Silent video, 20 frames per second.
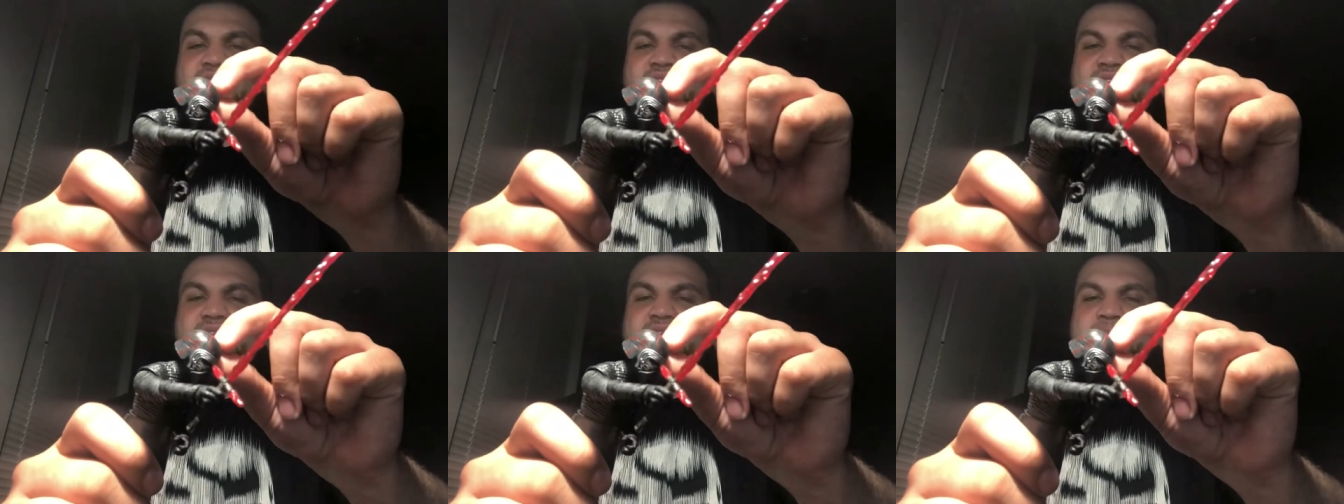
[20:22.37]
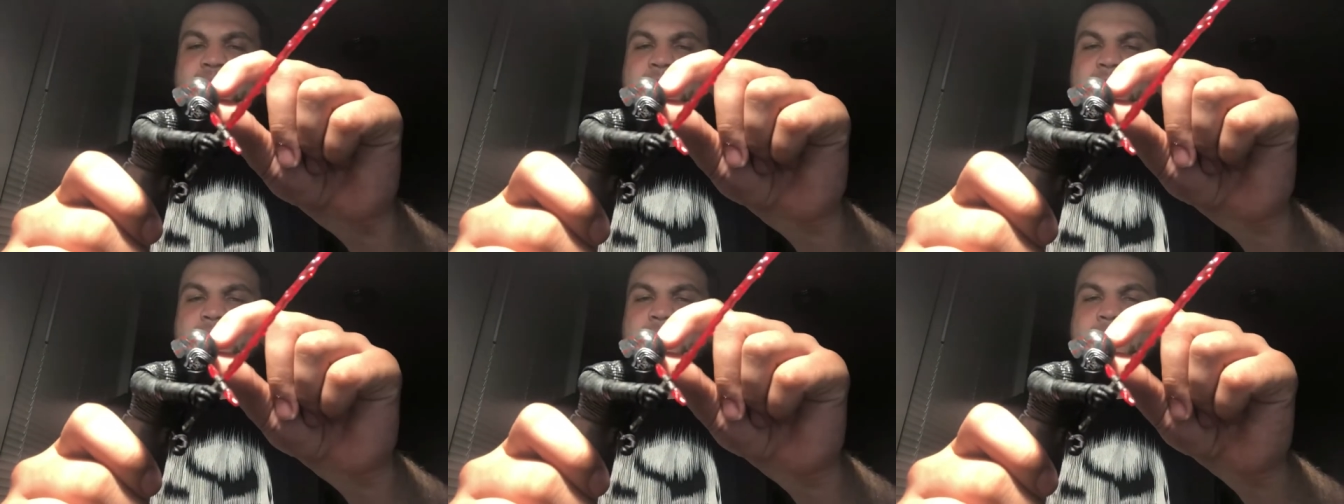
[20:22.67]

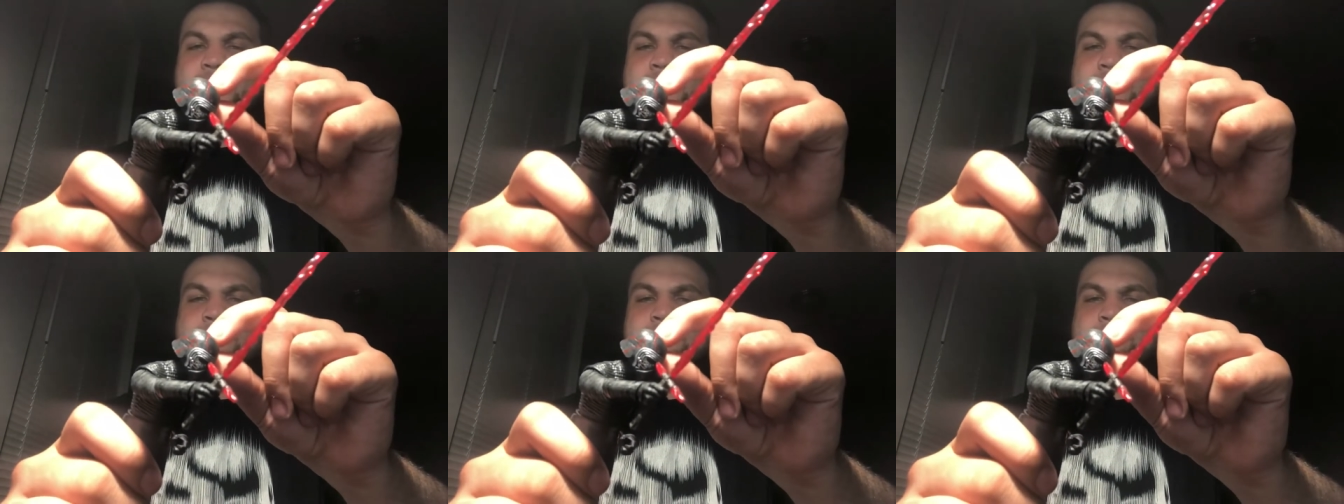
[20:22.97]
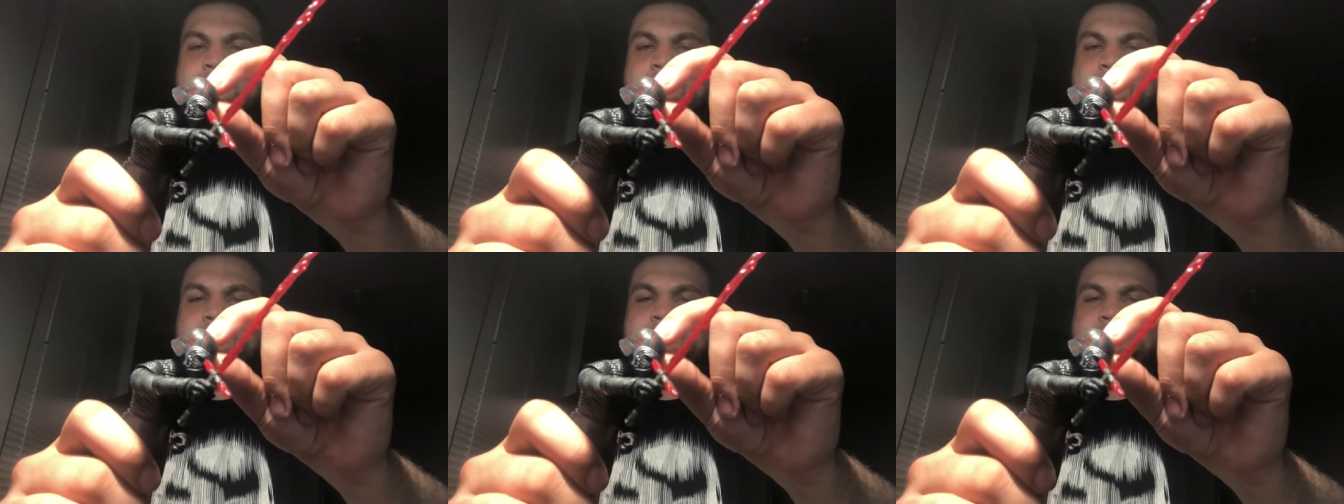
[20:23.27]

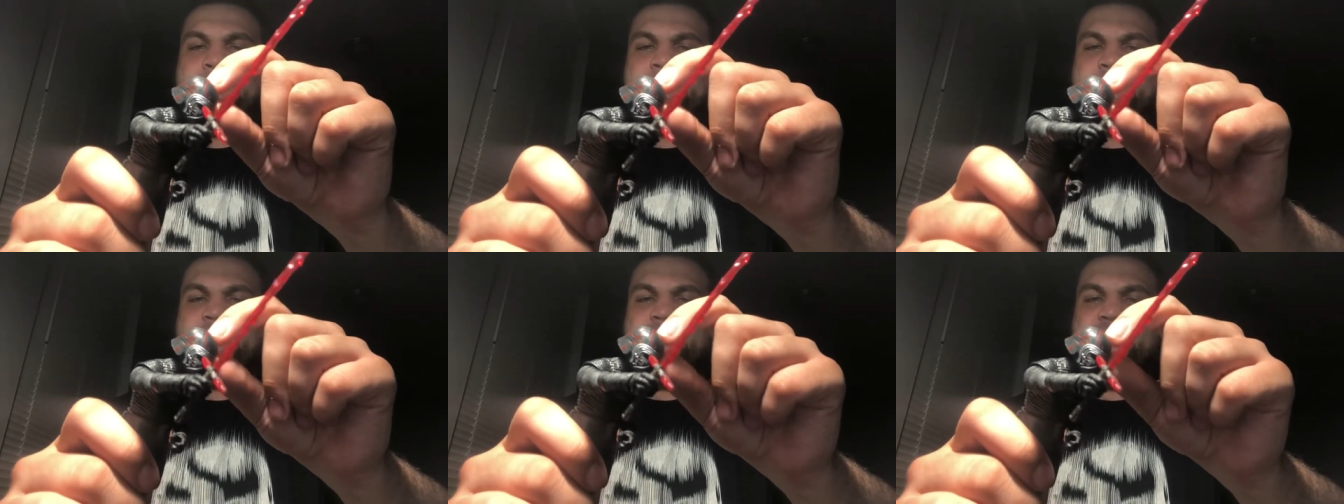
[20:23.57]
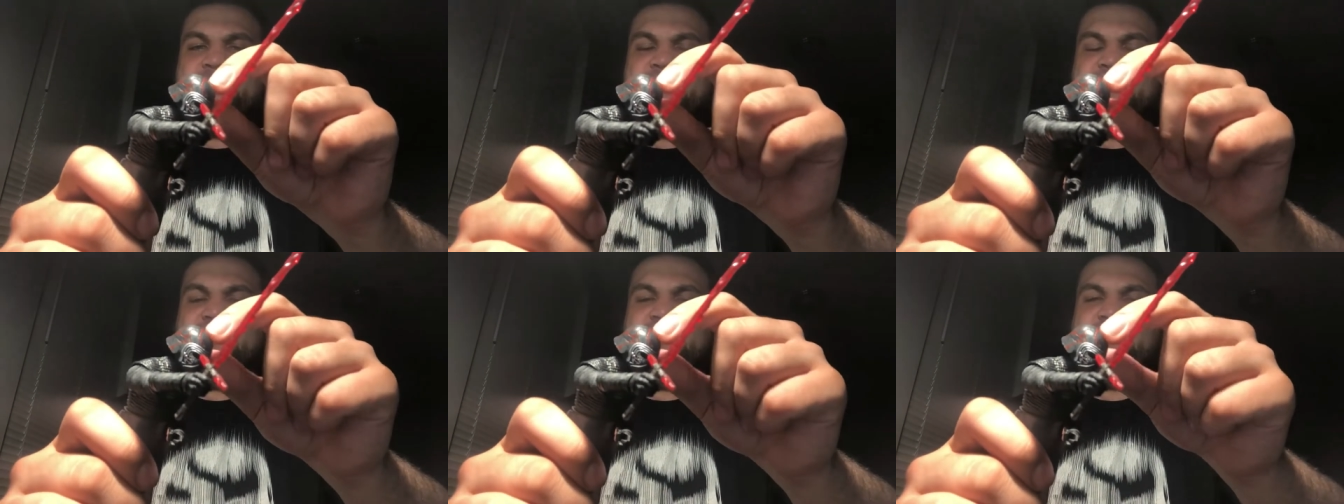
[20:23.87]
Um,
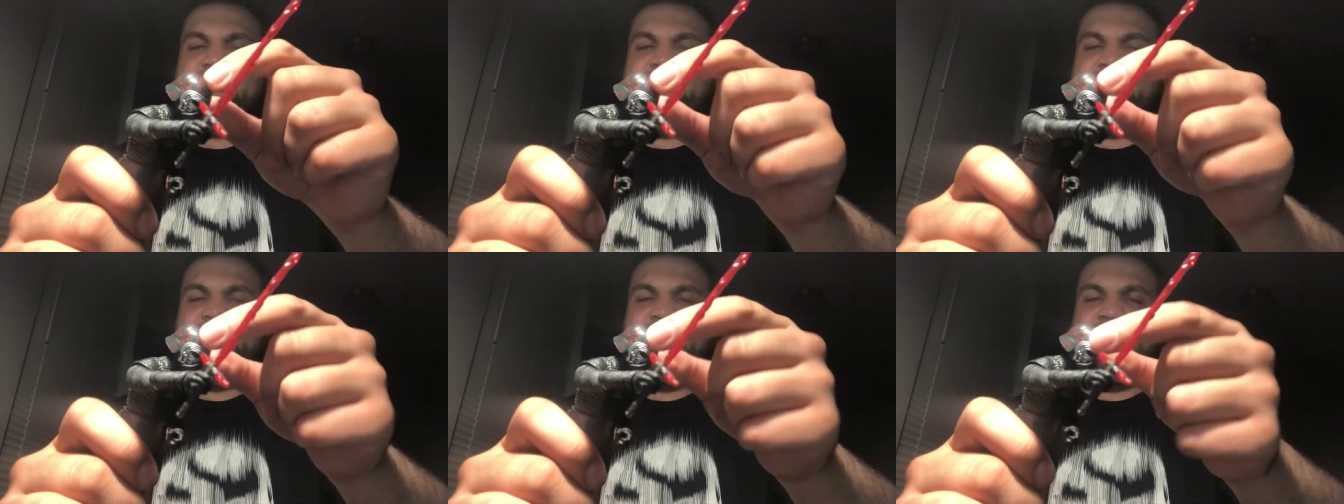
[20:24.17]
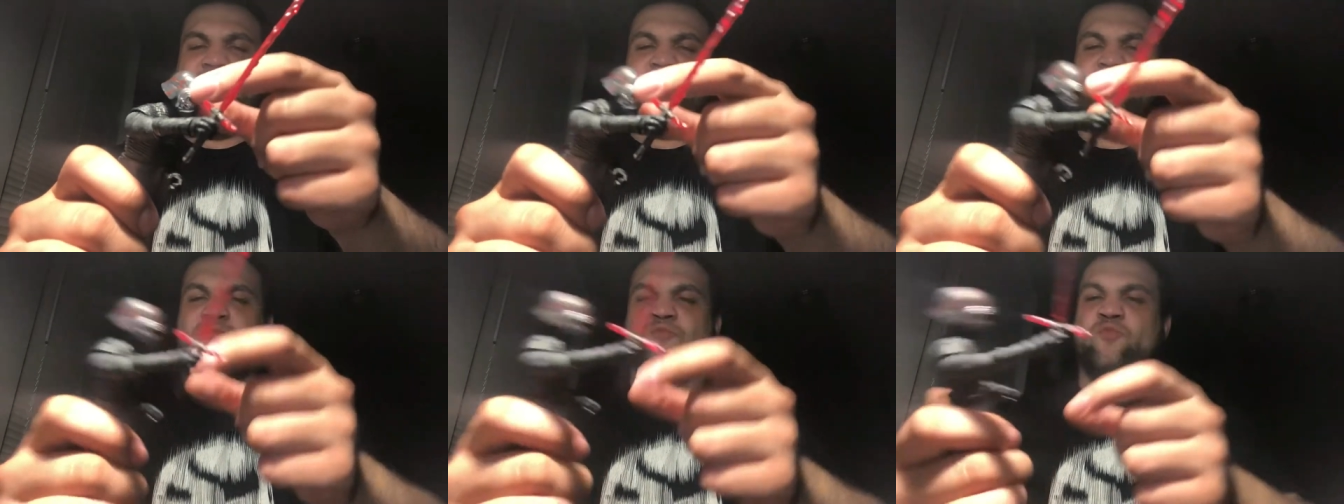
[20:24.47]

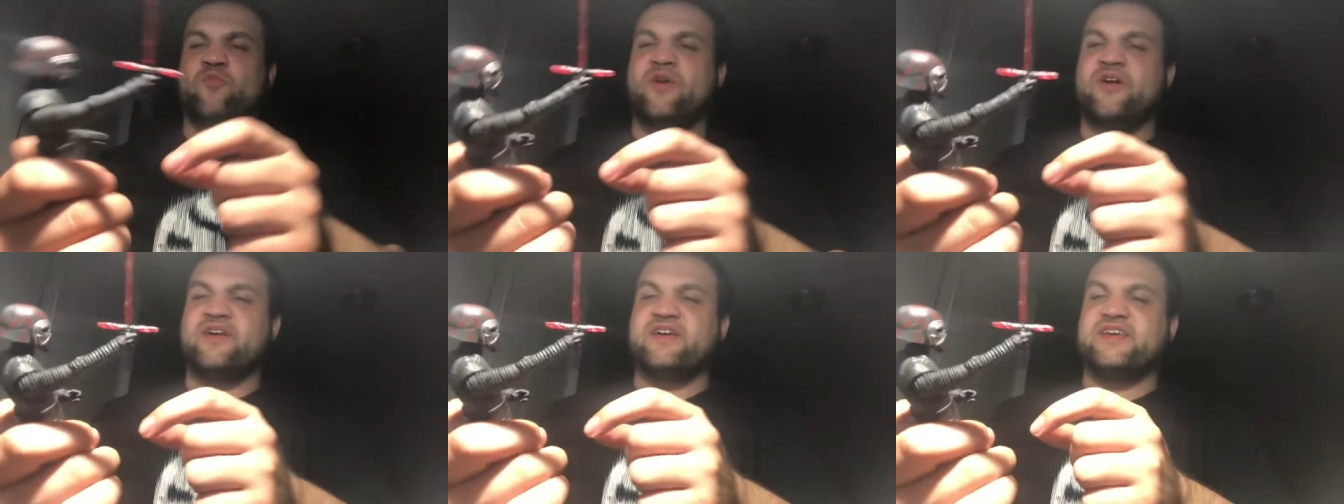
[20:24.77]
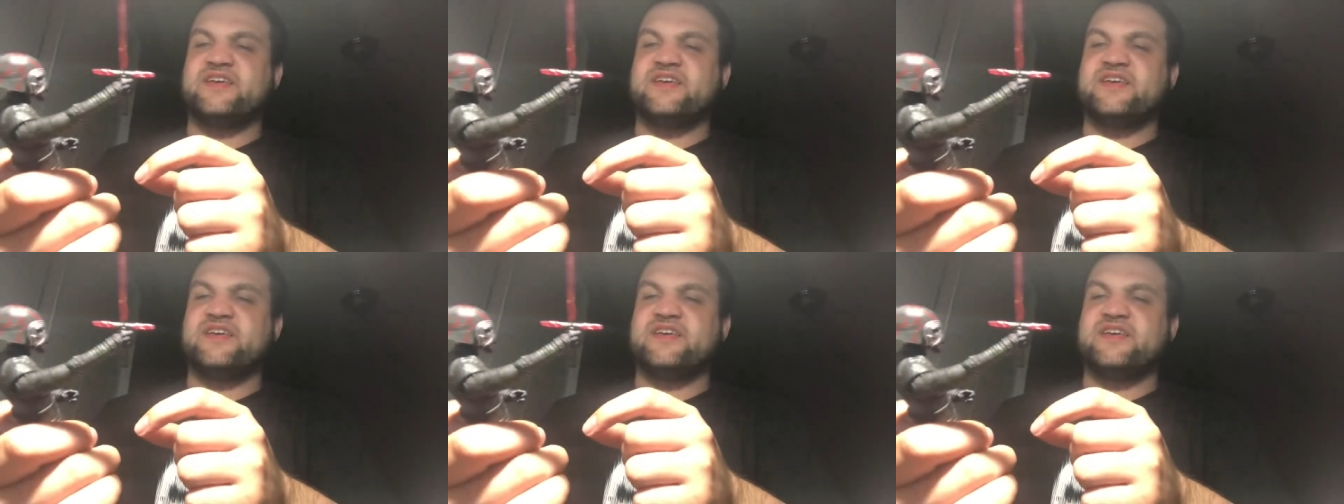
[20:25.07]
where